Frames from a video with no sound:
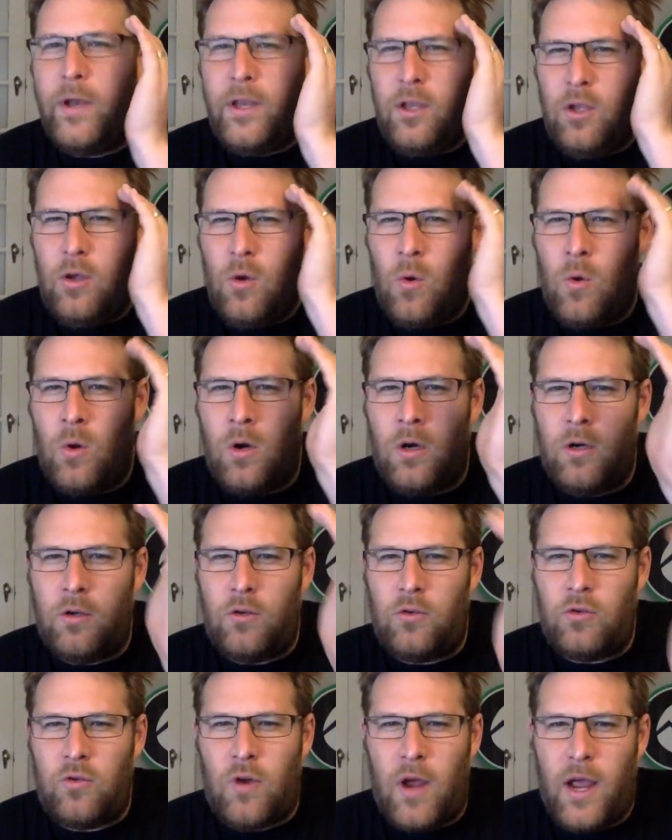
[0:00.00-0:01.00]
when
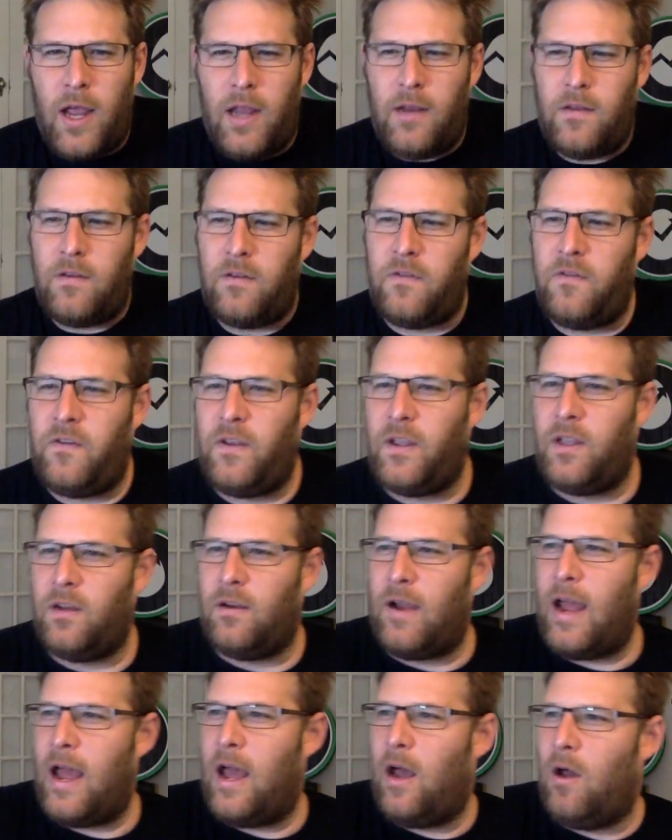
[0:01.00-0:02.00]
you're trying to
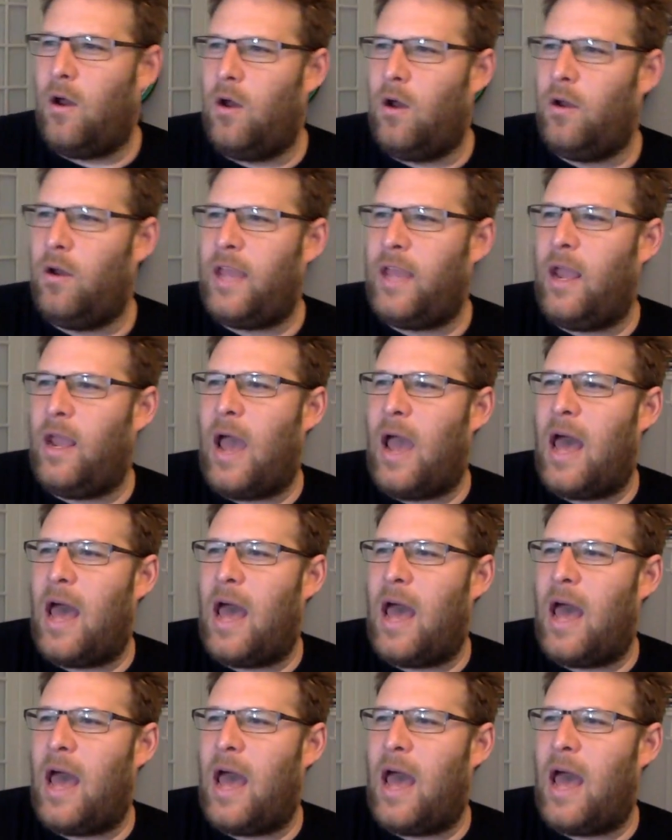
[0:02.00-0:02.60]
figure out, okay,